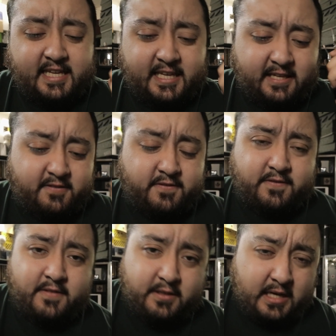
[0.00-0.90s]

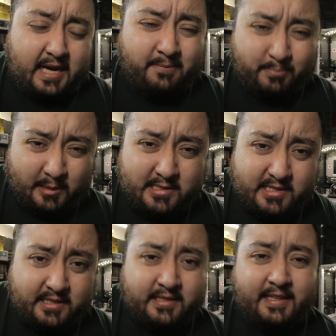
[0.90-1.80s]
If you have
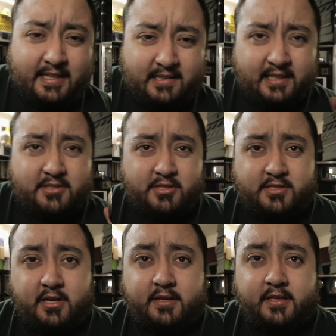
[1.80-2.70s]
budget, get
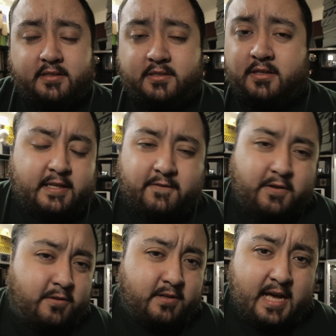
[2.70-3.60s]
Electrosonics. If
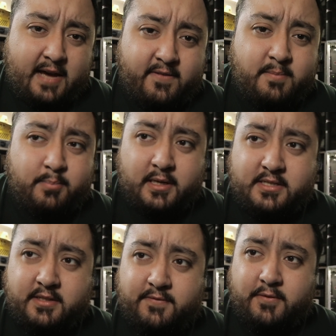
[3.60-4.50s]
you don't have a
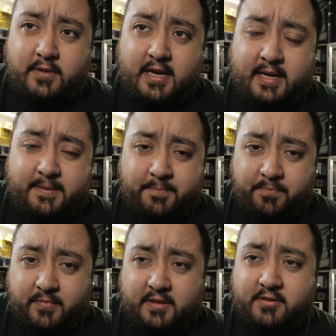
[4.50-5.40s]
budget for that,
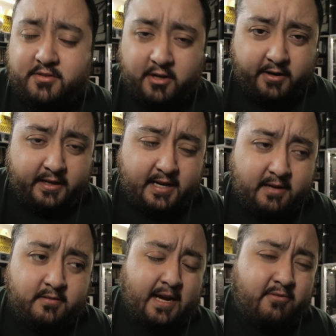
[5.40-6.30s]
you're starting
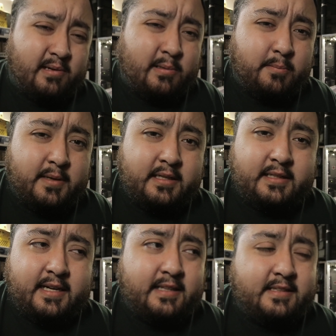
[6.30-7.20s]
out, I recommend
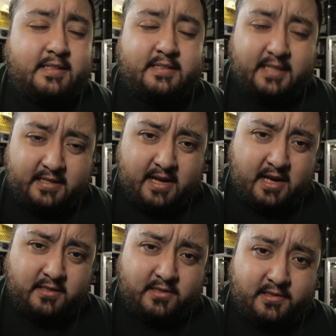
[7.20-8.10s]
getting
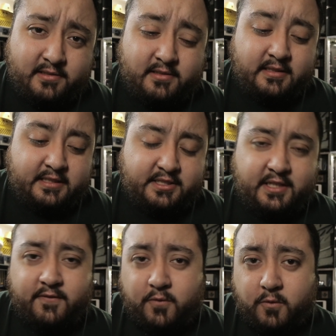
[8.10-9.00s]
Sennheisers, the
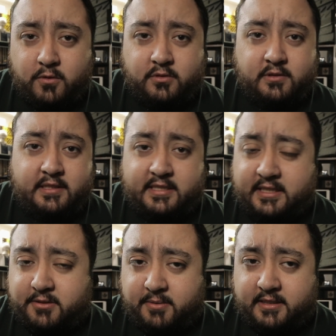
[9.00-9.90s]
G4s or the
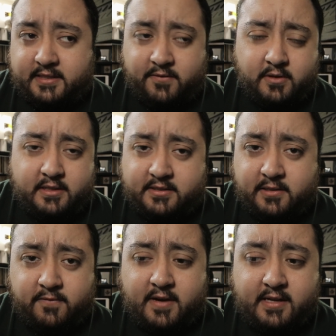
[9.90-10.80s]
G3s if you can still
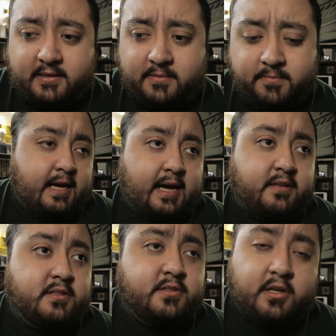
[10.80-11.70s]
find them. I
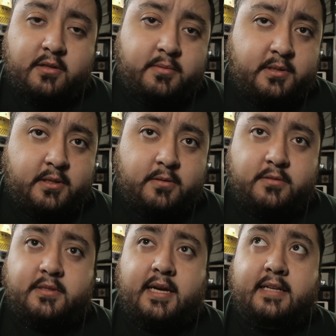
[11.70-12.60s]
started with
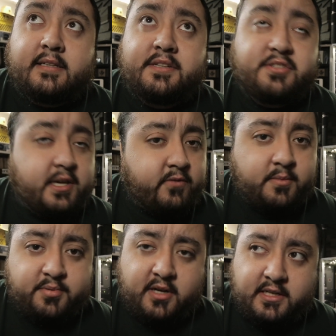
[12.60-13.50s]
those. I did several
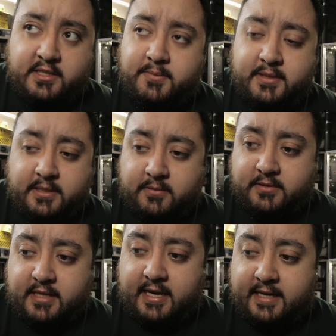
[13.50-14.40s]
projects with those
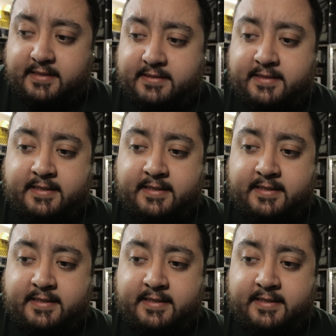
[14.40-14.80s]
guys.